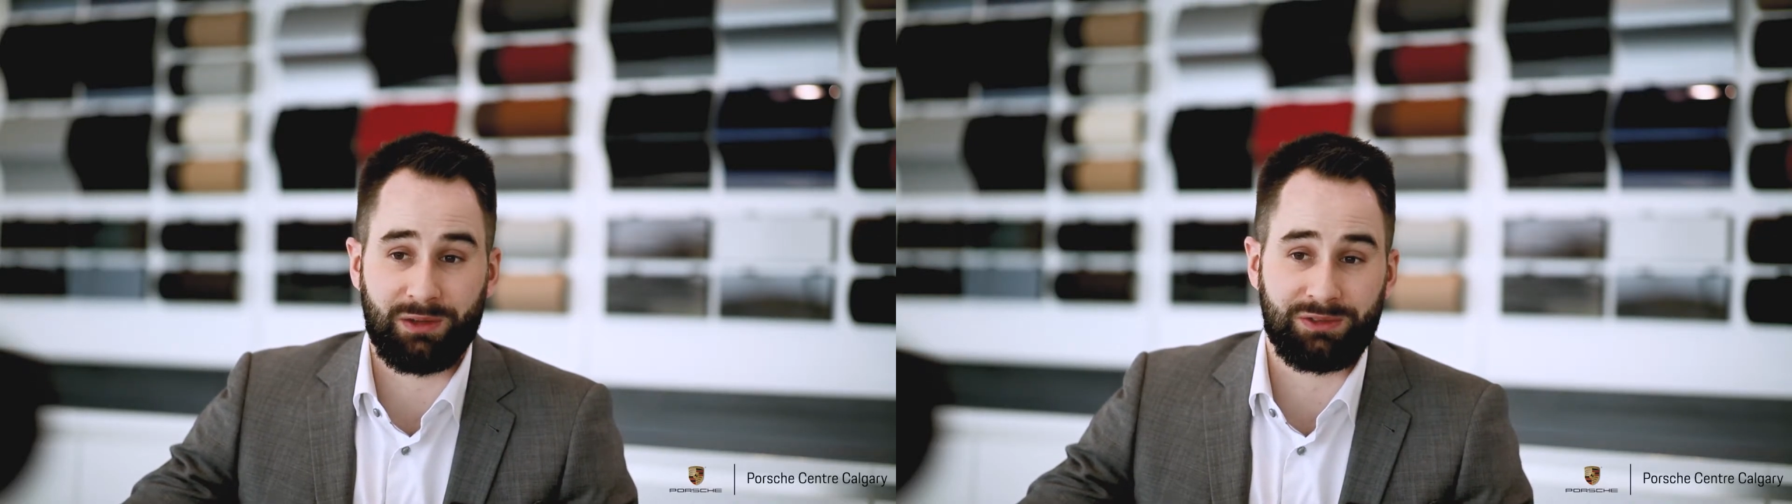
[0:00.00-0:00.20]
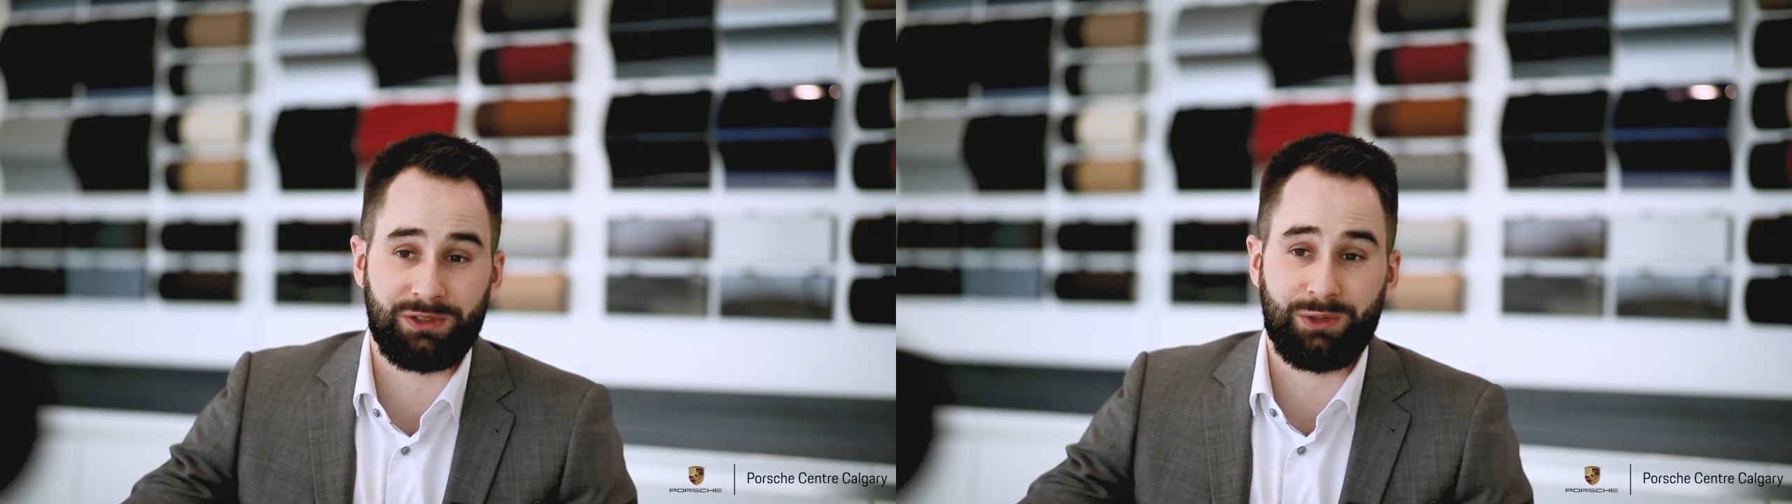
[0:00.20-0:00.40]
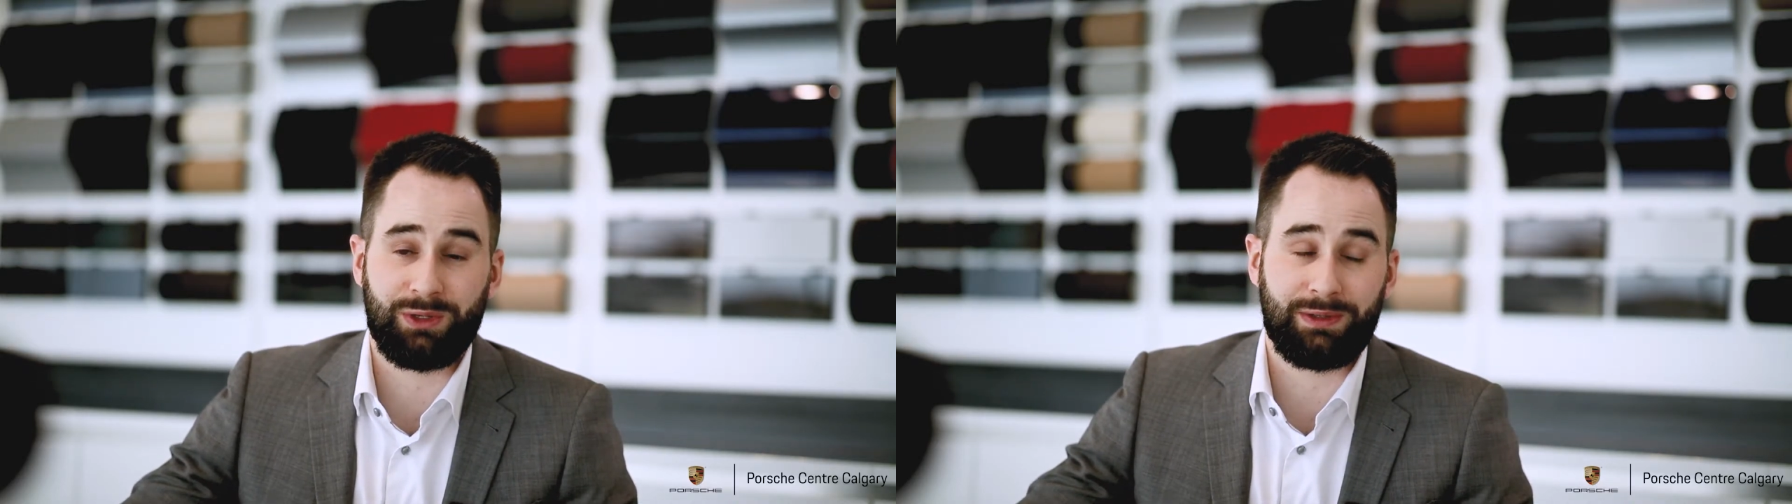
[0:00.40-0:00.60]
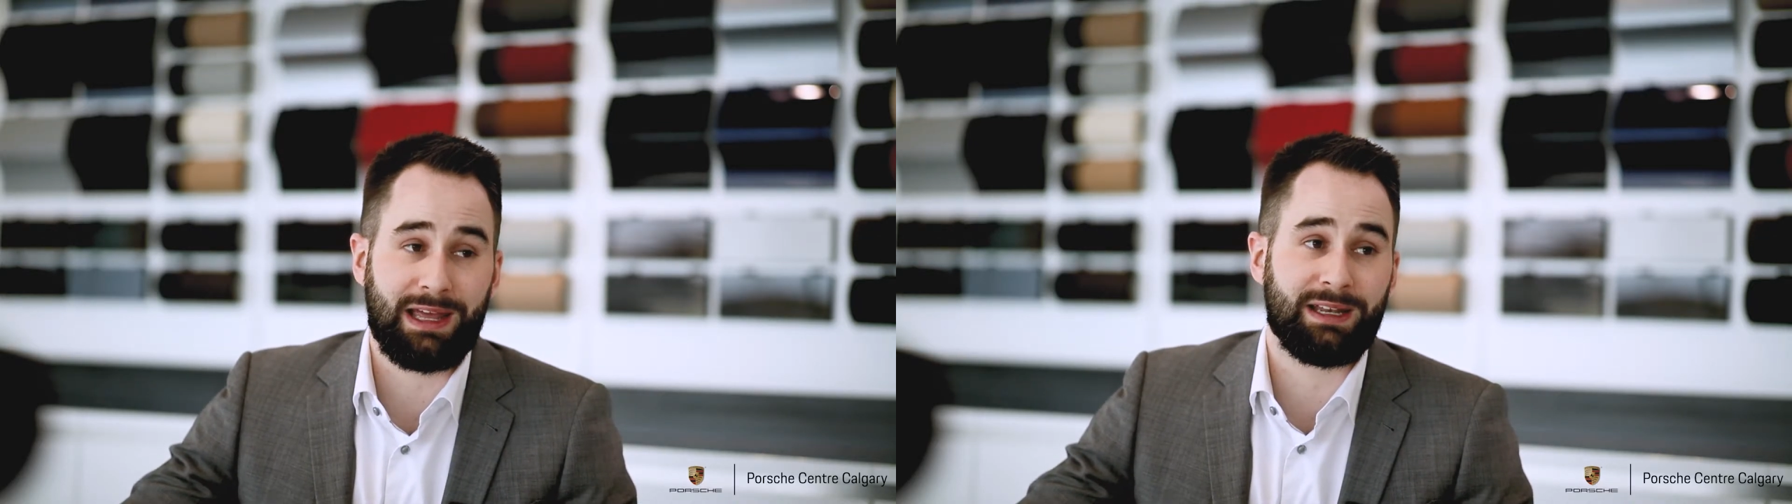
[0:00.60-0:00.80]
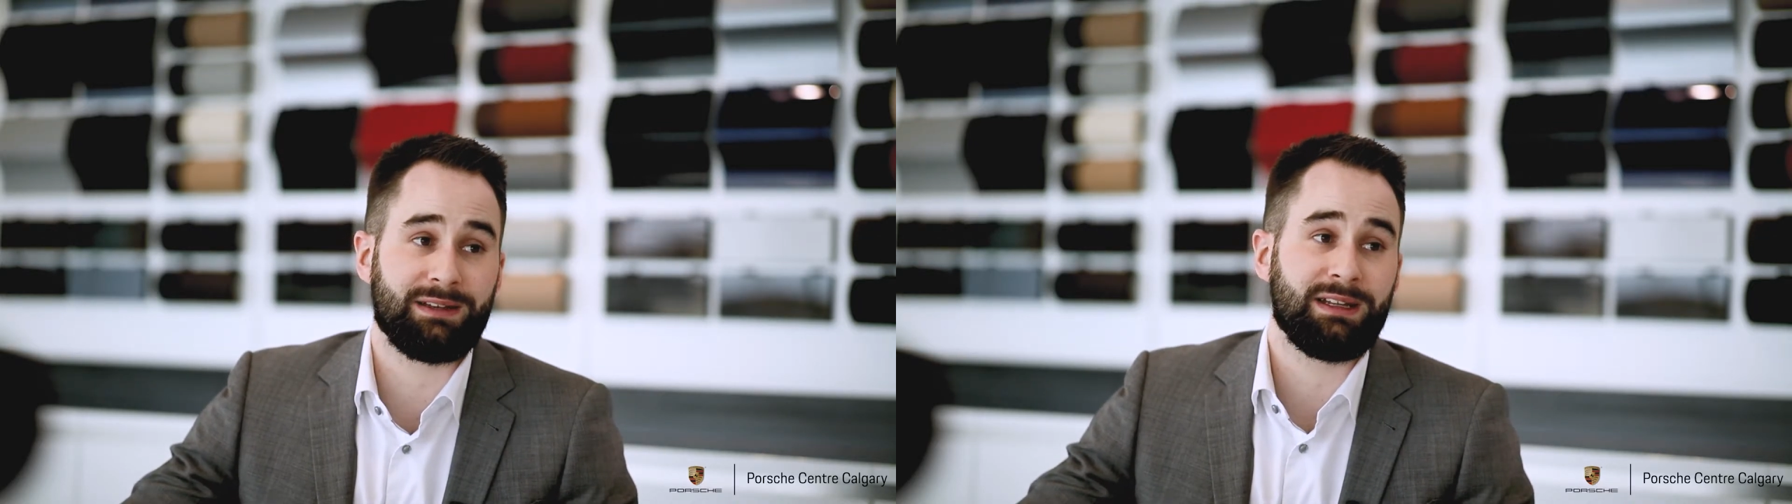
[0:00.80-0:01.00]
So you can
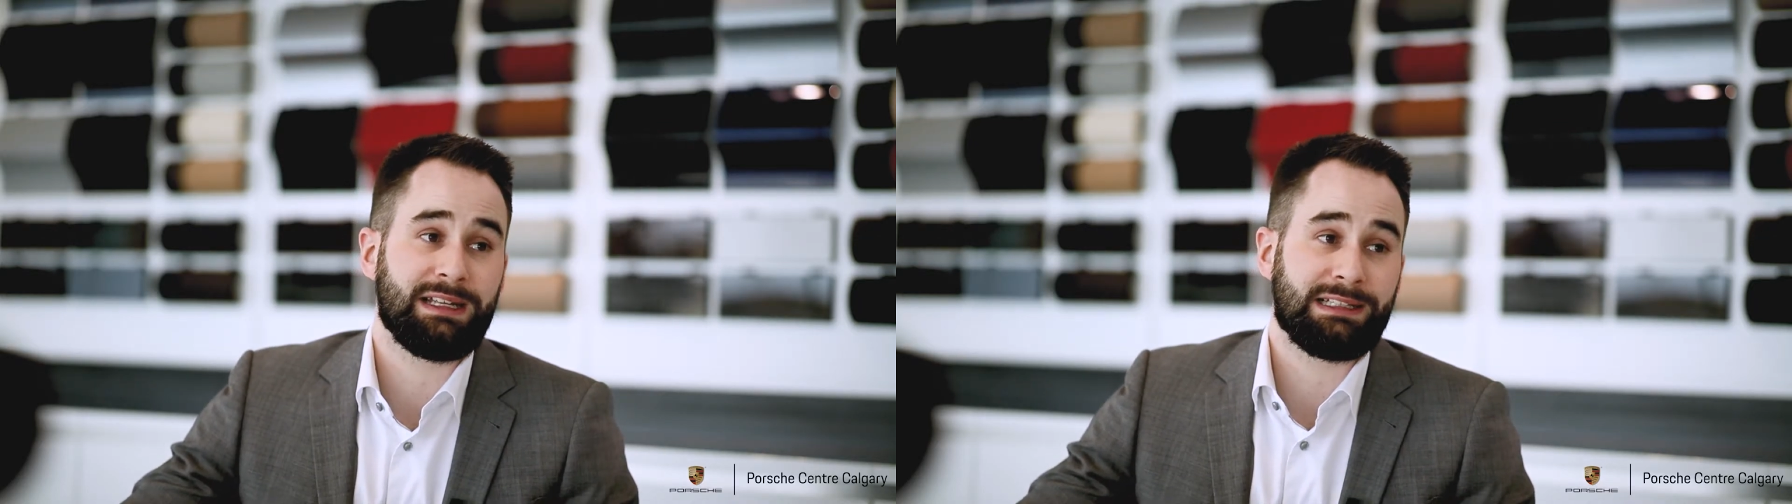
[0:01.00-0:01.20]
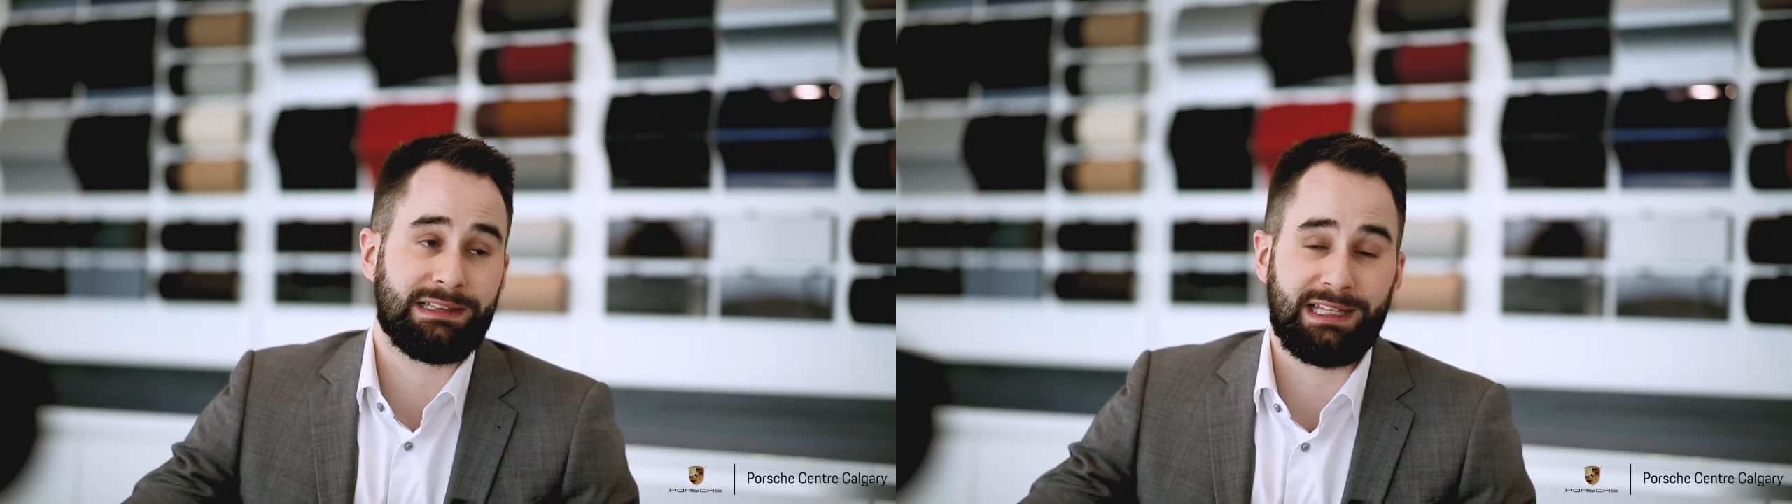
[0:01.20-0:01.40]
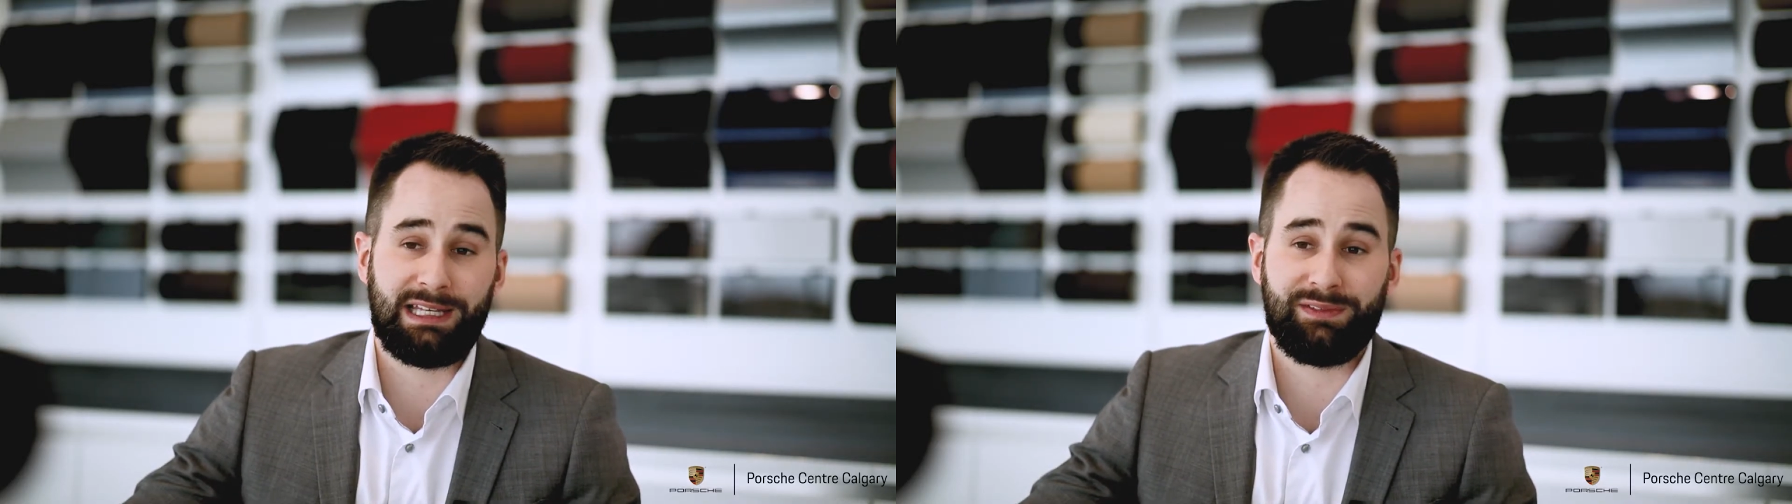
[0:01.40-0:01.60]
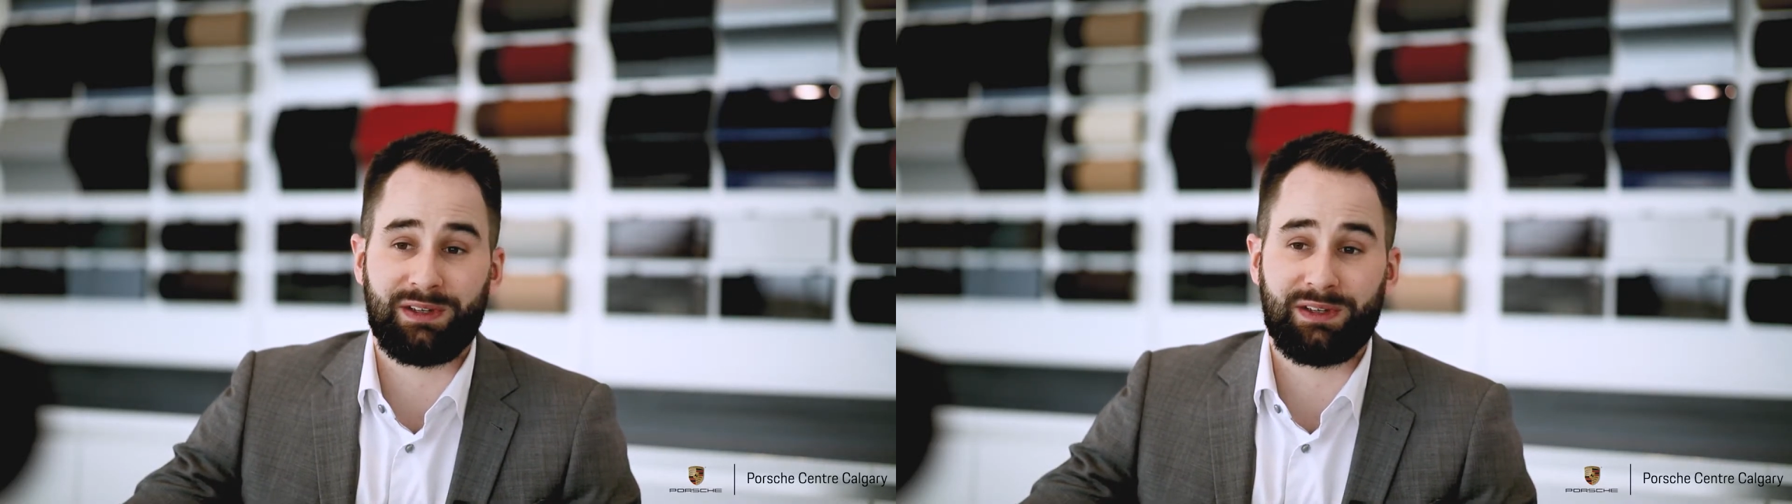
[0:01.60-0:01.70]
then leave a